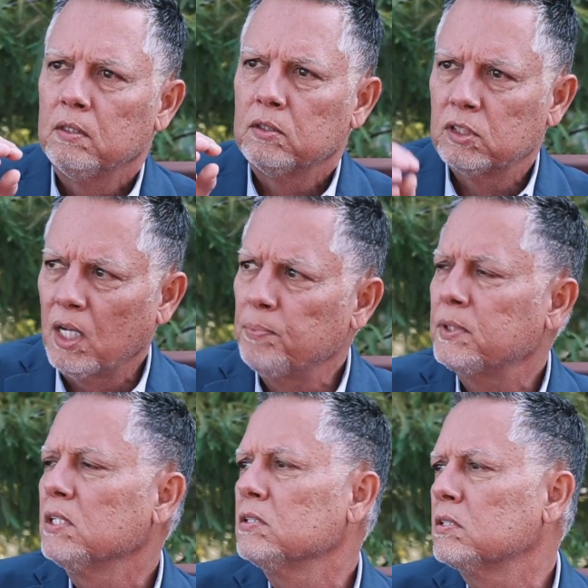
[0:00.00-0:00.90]

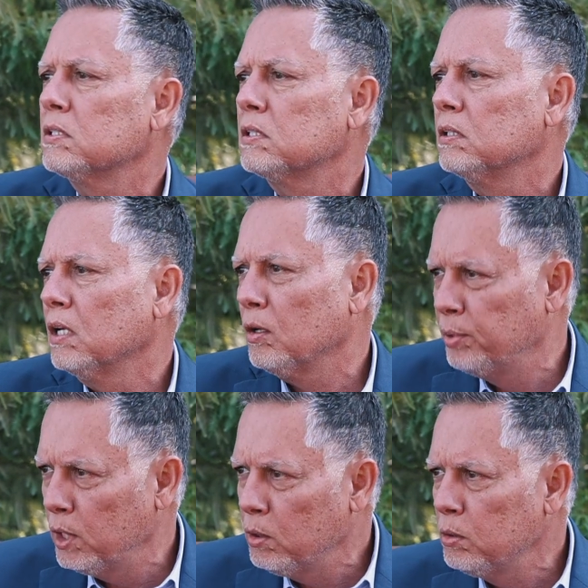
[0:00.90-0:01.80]
substance
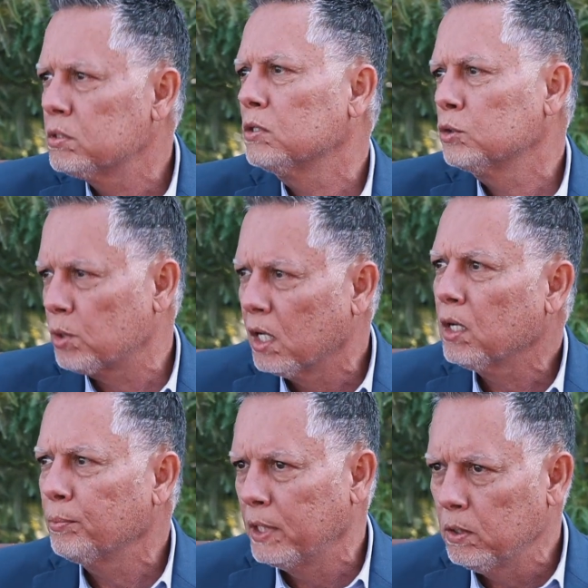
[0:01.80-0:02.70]
abuse and drug
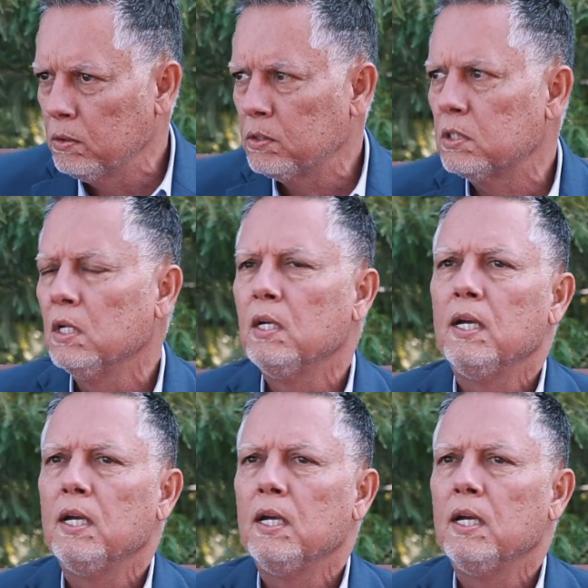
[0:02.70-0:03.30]
abuse.